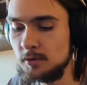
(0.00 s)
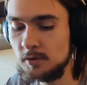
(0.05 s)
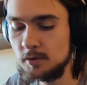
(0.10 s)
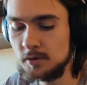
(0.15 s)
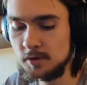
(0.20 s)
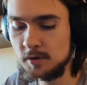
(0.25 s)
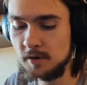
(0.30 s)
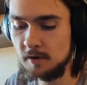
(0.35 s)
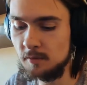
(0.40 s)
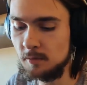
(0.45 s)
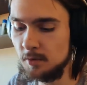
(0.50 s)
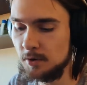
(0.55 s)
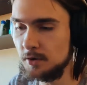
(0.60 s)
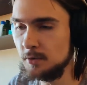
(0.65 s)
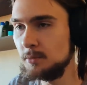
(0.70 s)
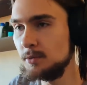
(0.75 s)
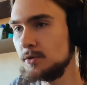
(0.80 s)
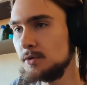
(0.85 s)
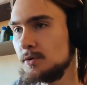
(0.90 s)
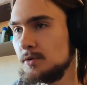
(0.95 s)
yourself by your
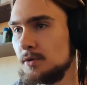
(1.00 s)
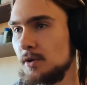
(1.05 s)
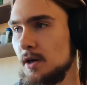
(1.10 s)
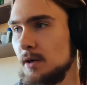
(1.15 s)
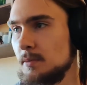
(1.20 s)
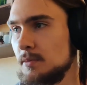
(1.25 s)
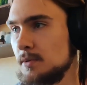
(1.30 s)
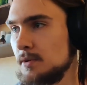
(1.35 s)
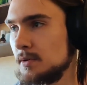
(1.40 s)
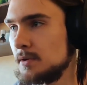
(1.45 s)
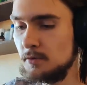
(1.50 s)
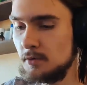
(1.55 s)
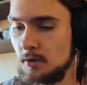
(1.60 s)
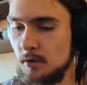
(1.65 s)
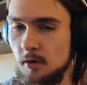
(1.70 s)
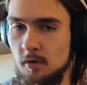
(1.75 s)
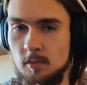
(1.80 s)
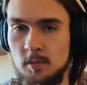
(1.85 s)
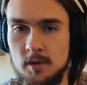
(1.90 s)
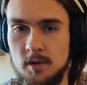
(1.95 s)
bootstraps. If you're
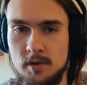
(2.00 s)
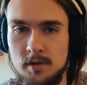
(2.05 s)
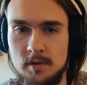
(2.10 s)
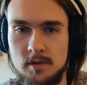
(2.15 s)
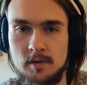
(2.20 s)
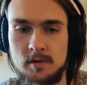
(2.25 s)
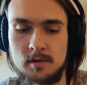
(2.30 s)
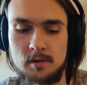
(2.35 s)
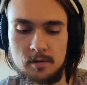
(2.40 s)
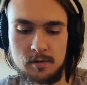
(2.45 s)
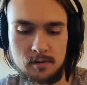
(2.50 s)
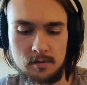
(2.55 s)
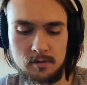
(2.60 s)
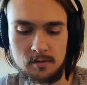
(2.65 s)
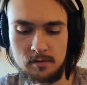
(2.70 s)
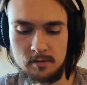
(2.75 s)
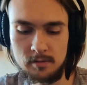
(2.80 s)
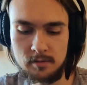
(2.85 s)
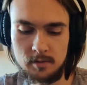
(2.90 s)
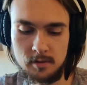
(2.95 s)
homeless,
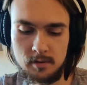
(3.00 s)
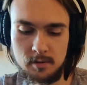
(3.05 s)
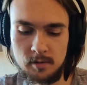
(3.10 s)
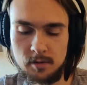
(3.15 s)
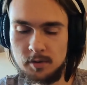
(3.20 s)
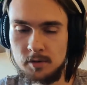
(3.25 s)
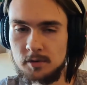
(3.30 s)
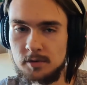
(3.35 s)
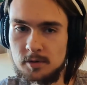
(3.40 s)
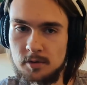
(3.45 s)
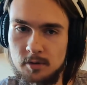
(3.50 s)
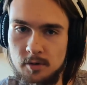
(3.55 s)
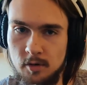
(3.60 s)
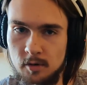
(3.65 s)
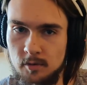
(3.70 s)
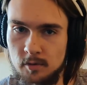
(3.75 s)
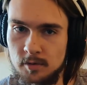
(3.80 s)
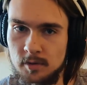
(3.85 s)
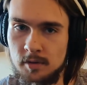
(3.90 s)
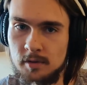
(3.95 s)
learn to
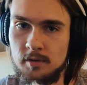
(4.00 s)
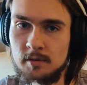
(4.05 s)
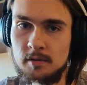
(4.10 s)
code.